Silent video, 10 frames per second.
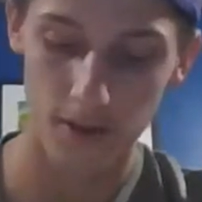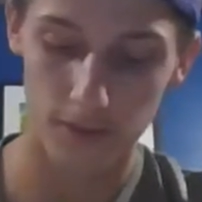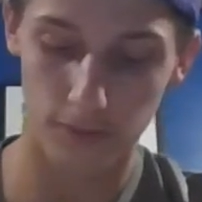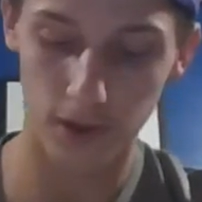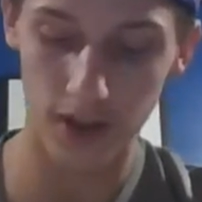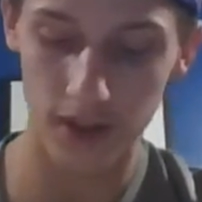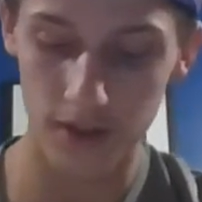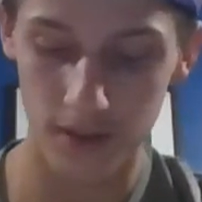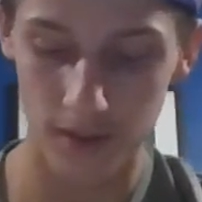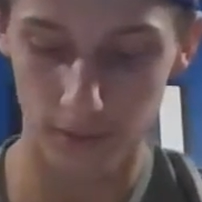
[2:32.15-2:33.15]

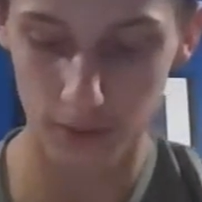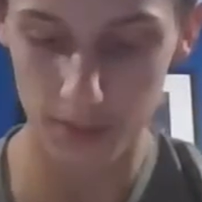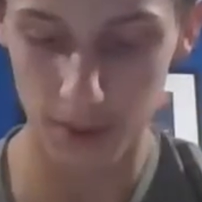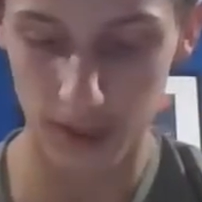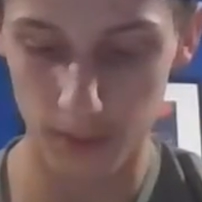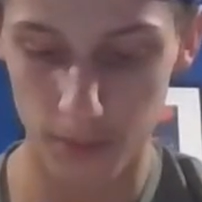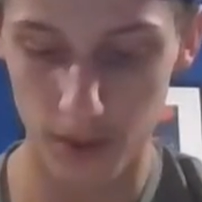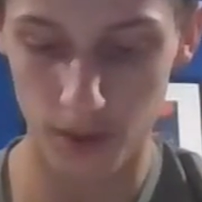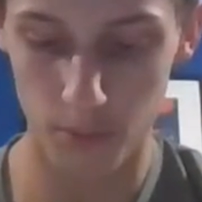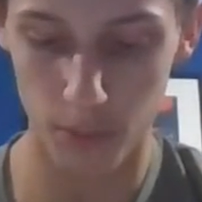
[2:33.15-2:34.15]
Fred picked up
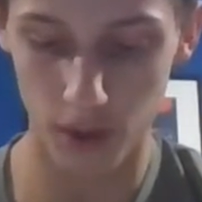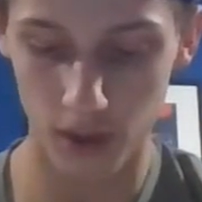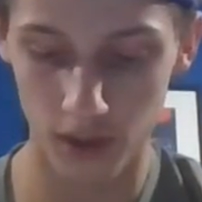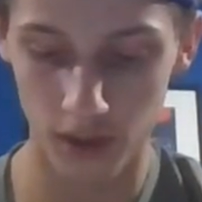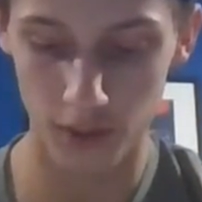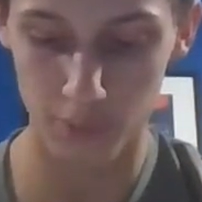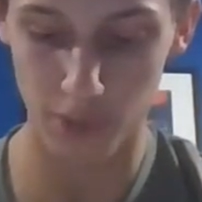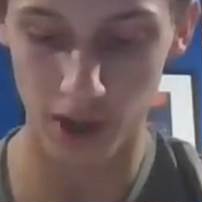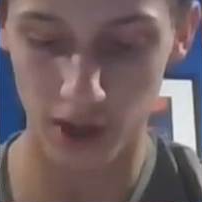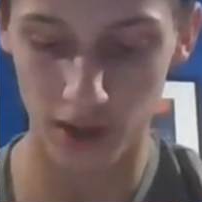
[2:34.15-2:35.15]
the
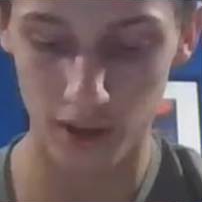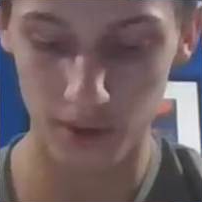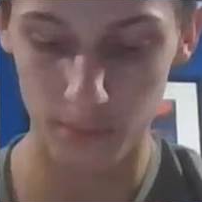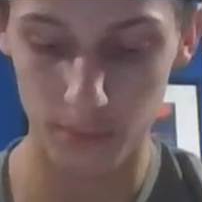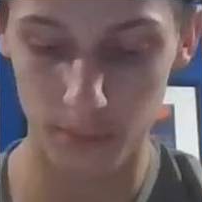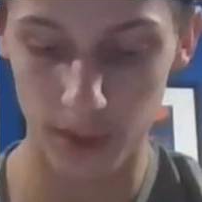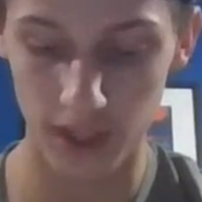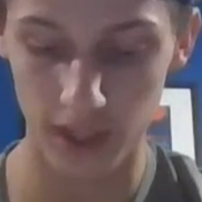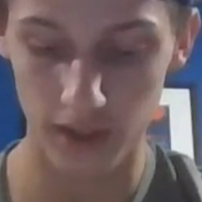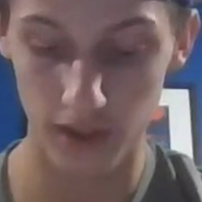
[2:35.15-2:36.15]

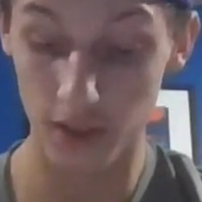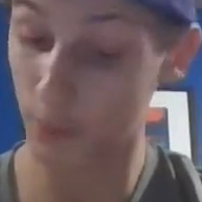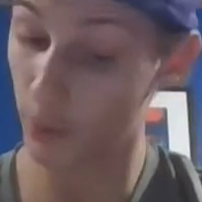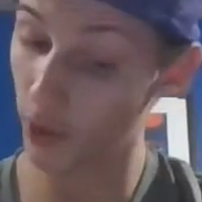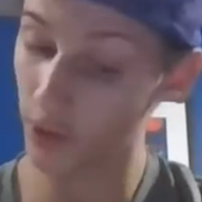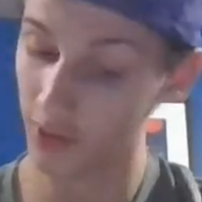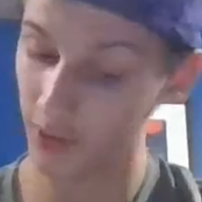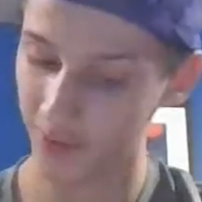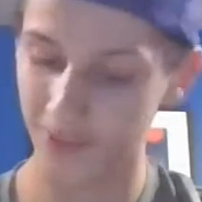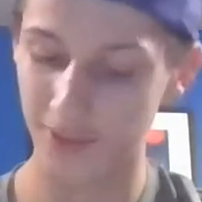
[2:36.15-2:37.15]
the book?
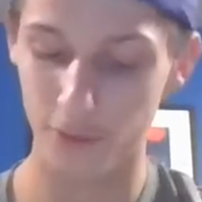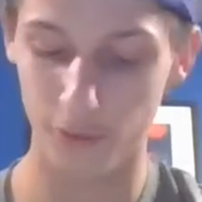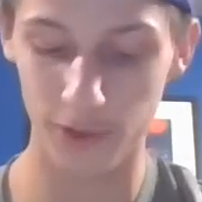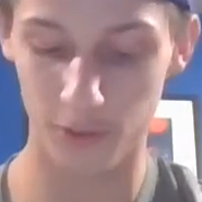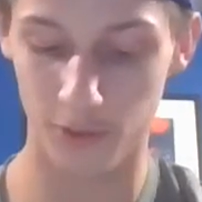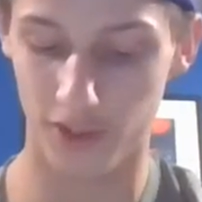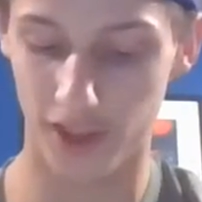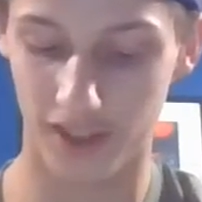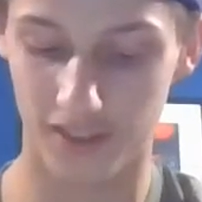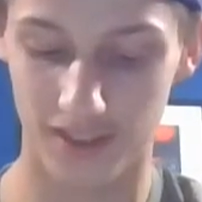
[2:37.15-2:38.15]
Phew,
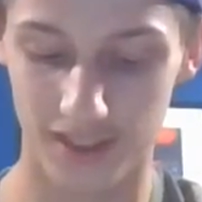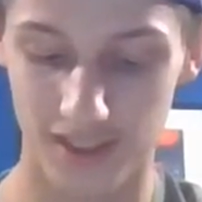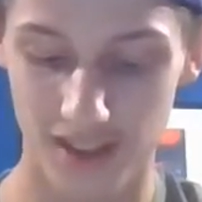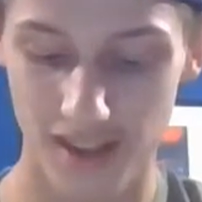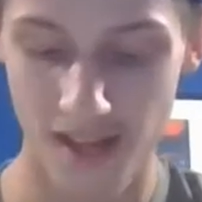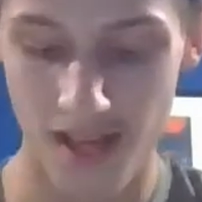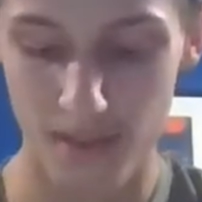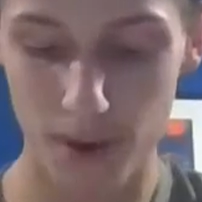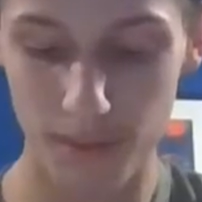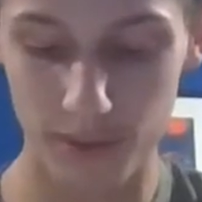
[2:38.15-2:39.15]
thanks.
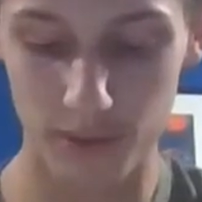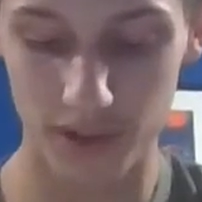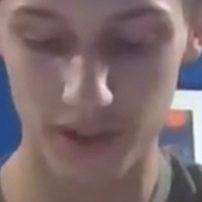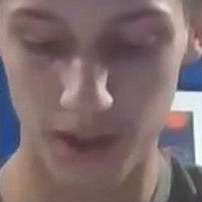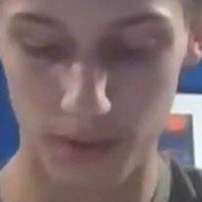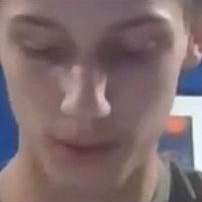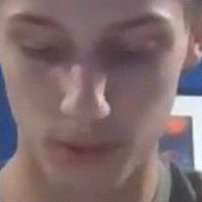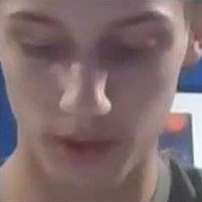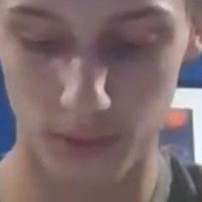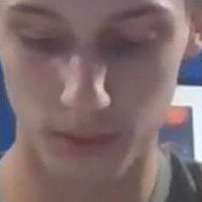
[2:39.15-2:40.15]
Mom was really tight with our
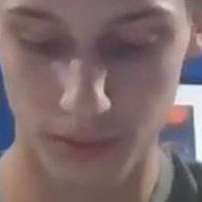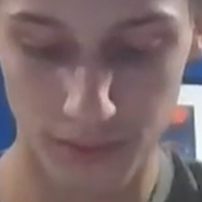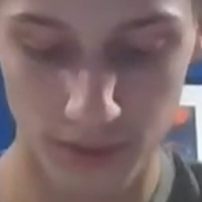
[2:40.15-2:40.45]
principal,